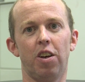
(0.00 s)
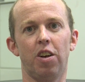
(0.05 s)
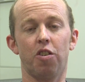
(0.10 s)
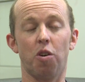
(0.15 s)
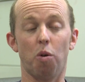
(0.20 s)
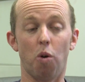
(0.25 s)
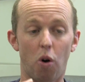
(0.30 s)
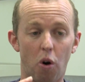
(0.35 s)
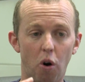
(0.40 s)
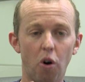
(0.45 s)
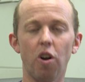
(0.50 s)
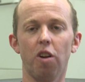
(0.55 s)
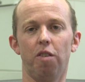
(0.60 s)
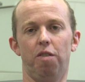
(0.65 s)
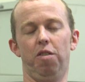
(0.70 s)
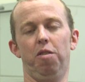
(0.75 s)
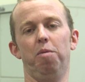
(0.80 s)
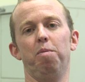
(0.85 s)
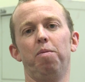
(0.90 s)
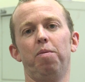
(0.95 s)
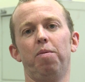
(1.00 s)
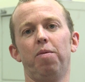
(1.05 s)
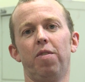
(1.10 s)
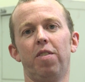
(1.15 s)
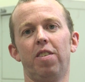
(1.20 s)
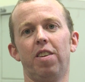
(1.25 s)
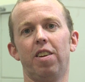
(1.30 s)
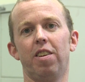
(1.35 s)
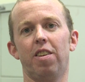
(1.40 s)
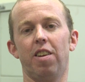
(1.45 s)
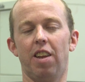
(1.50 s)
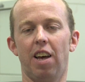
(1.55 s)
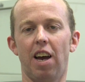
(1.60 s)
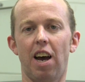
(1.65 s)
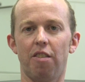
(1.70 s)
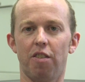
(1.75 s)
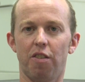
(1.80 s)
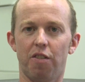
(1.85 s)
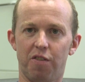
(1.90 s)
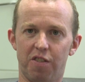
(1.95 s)
So all of them. So they
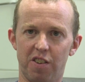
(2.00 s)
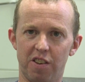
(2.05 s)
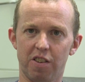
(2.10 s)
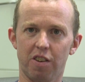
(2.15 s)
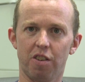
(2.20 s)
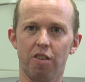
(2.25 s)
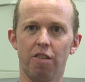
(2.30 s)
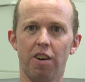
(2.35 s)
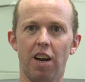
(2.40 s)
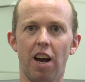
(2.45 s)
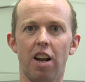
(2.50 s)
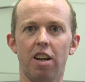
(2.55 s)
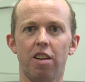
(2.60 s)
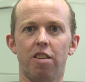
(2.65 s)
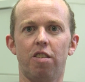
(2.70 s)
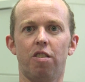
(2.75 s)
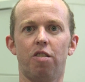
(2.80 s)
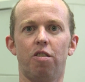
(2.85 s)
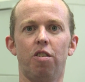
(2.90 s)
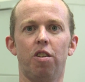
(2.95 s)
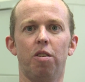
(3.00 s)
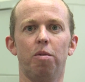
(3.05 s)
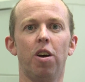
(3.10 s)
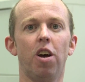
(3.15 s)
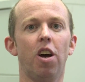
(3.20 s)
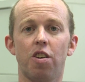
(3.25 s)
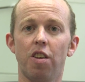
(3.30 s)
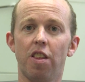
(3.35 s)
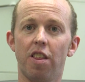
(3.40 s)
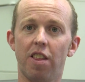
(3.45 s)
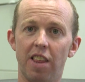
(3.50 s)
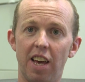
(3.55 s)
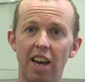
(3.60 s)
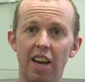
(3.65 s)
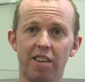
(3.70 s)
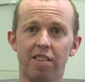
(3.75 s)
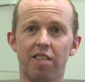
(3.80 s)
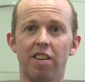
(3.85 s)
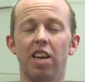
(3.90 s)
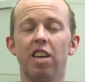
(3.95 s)
have a physical reality to them. So
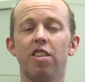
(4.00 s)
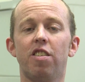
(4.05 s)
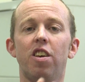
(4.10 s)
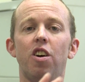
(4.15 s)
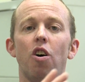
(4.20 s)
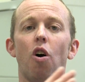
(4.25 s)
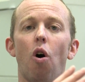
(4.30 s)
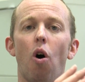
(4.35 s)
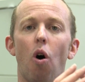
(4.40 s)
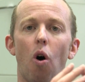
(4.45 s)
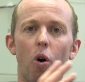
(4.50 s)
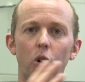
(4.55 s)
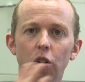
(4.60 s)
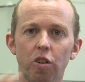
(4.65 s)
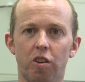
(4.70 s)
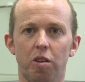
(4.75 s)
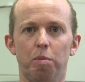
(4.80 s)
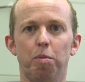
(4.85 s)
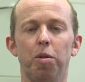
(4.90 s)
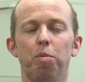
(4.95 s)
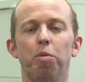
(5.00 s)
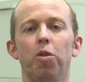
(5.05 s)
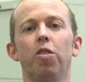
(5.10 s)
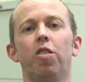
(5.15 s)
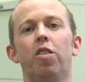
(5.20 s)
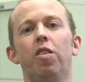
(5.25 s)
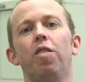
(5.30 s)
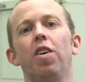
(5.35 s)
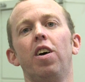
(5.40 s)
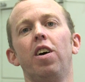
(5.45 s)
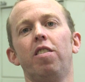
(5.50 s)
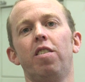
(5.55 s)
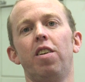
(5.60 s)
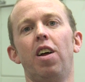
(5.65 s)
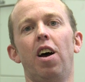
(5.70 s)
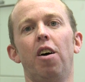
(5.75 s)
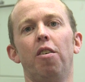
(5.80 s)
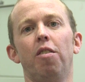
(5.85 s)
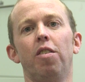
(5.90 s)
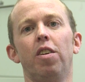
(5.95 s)
this is the ultimate multiverse
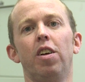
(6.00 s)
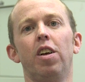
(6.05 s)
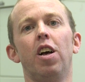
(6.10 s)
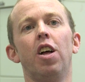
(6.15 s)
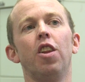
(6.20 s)
now.